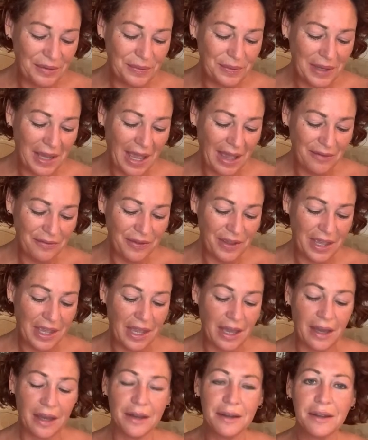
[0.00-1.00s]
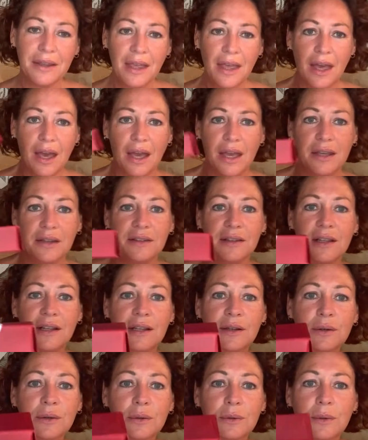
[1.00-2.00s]
we have here, it's a
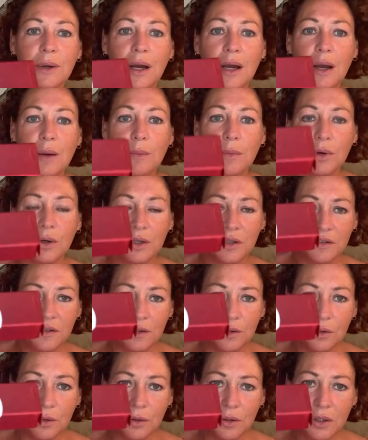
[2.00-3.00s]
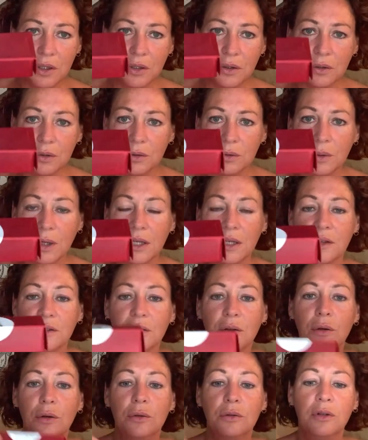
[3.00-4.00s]
little, it's an oil and it's
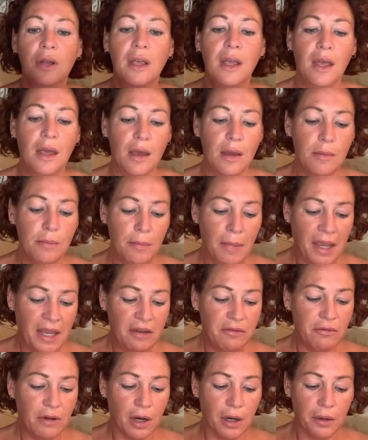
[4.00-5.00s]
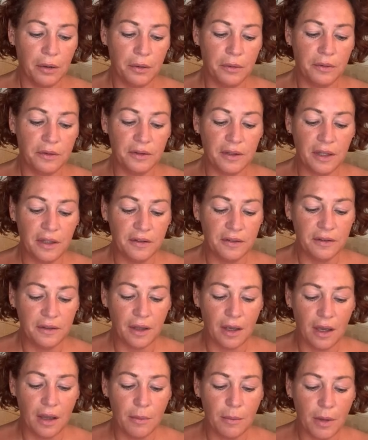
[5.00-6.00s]
called May Rose. It's
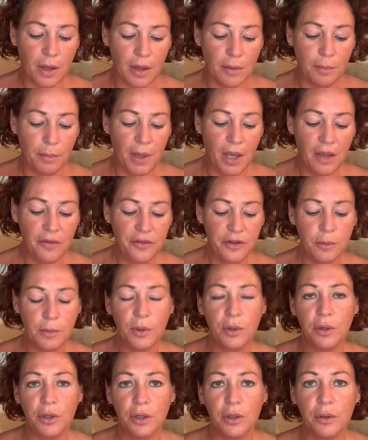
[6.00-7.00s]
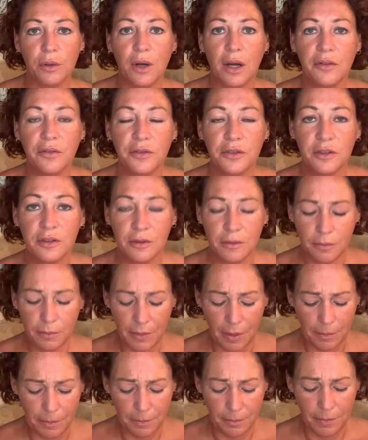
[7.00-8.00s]
a perfume oil. I
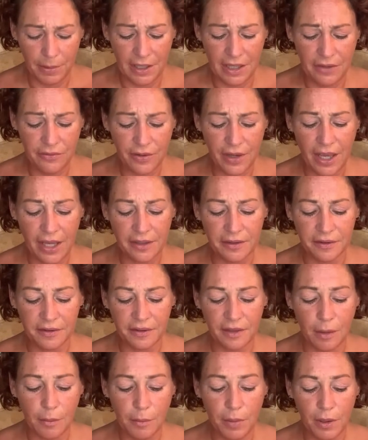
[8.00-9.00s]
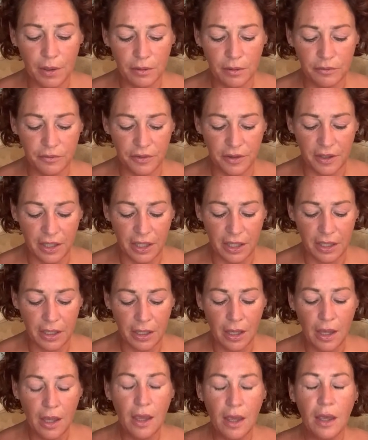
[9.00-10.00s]
believe I had a sample of the
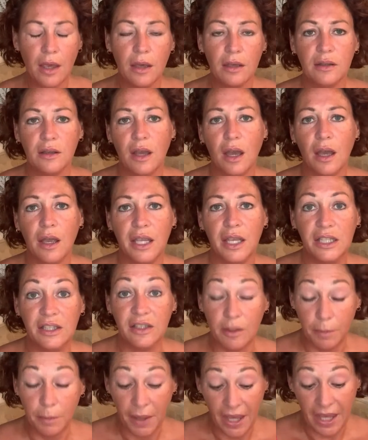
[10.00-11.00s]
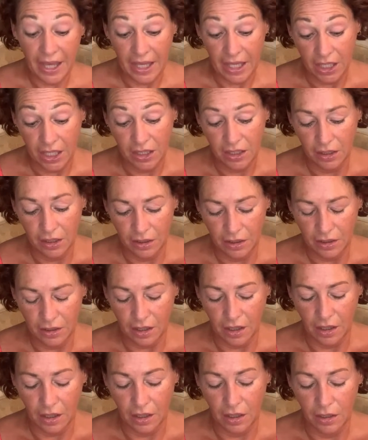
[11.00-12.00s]
EDP
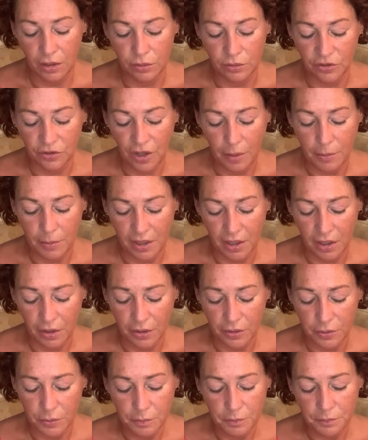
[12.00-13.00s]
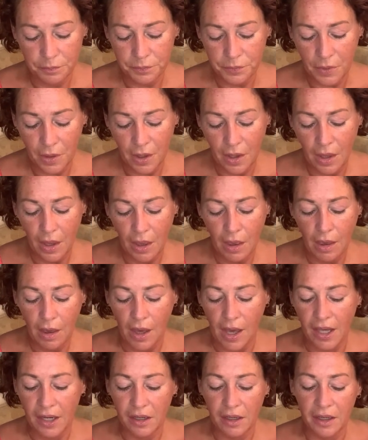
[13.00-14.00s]
a long time ago,
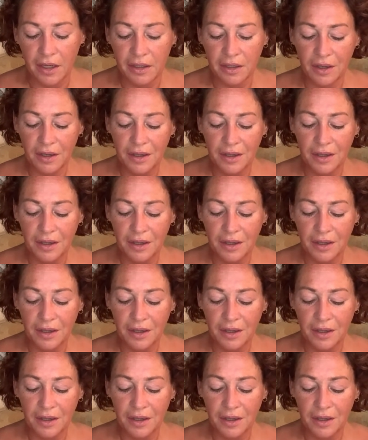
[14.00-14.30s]
and I